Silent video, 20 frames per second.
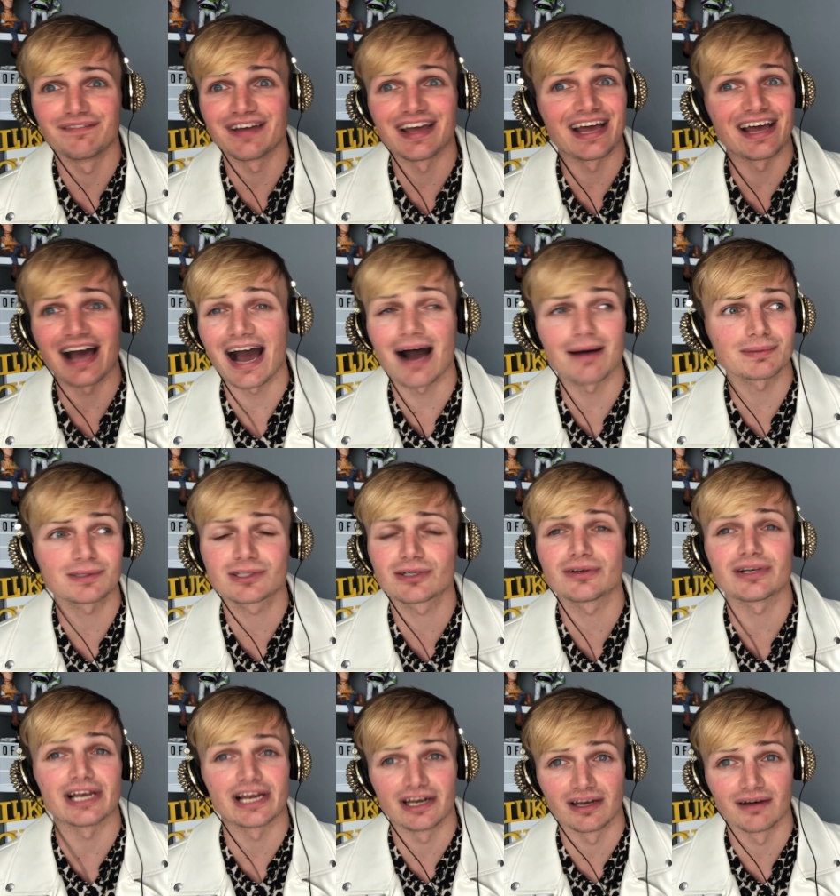it,
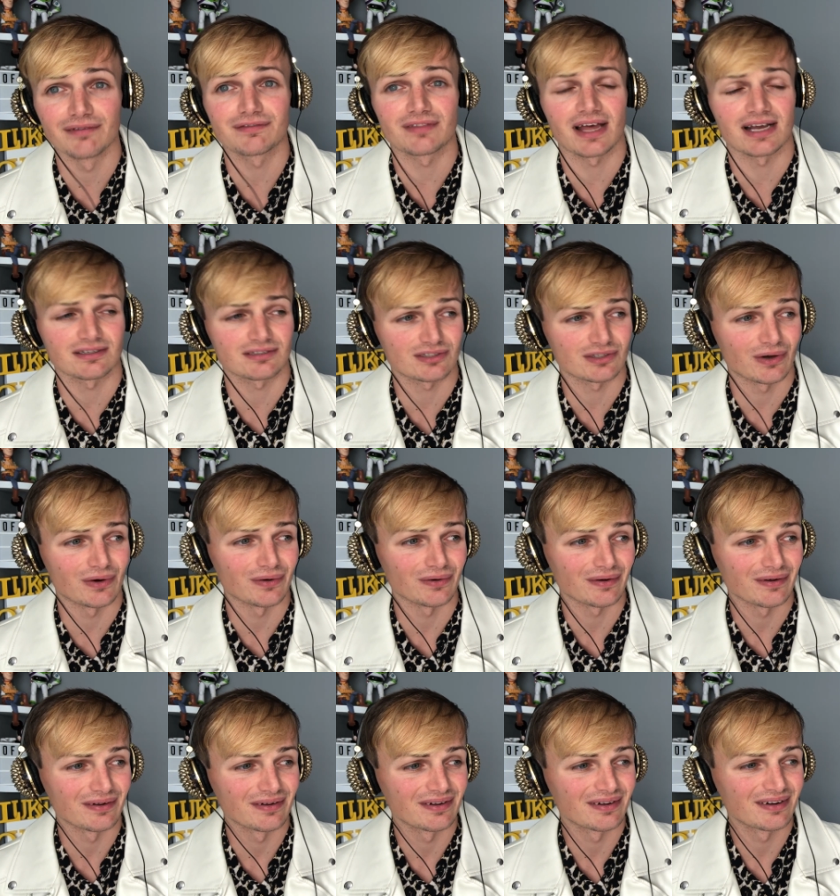absolutely love that song.
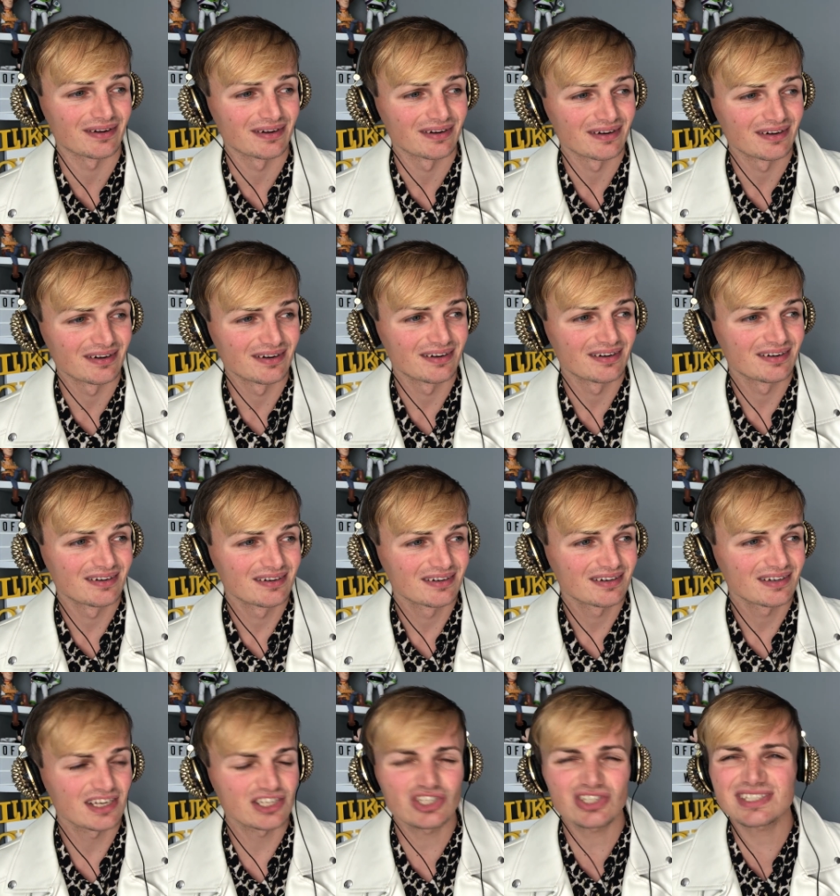
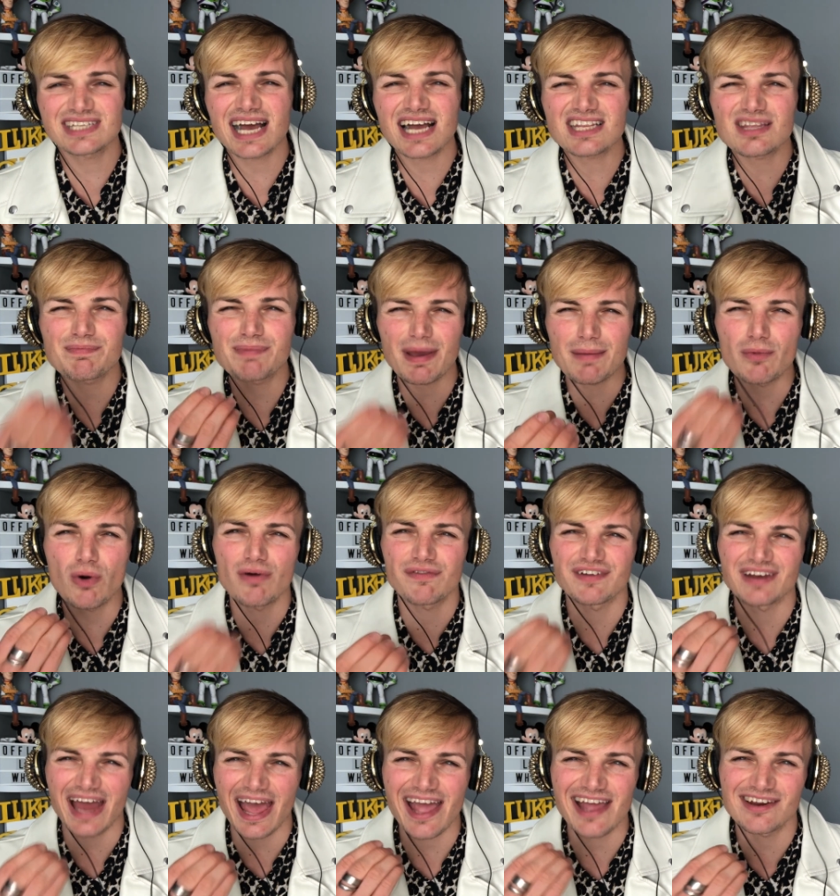It just had a bit more of an
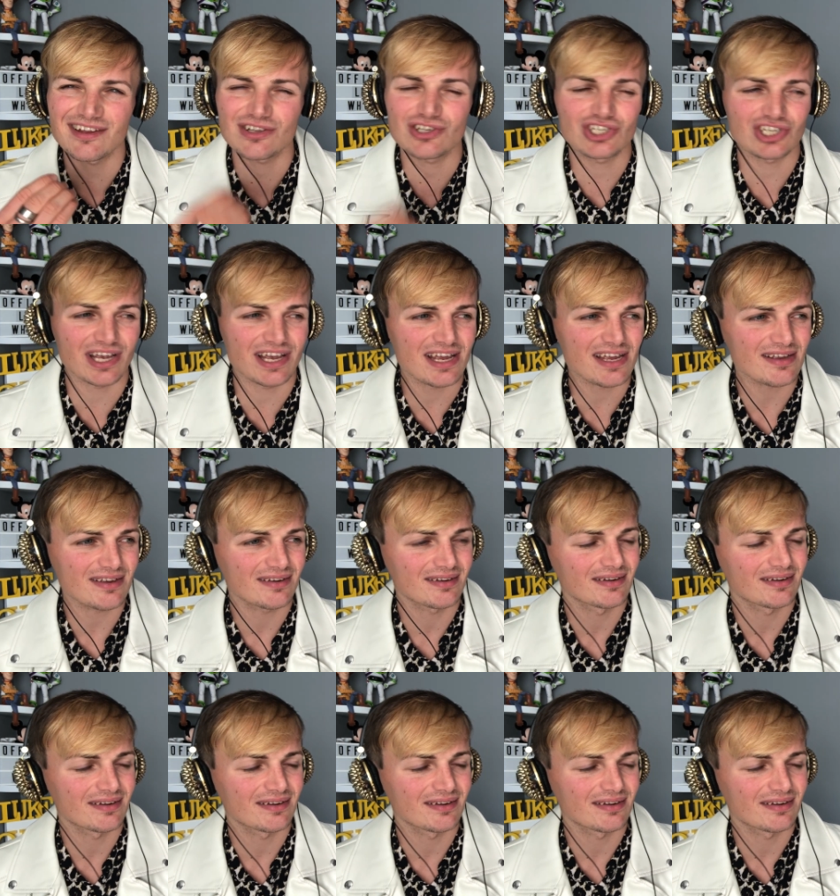energy.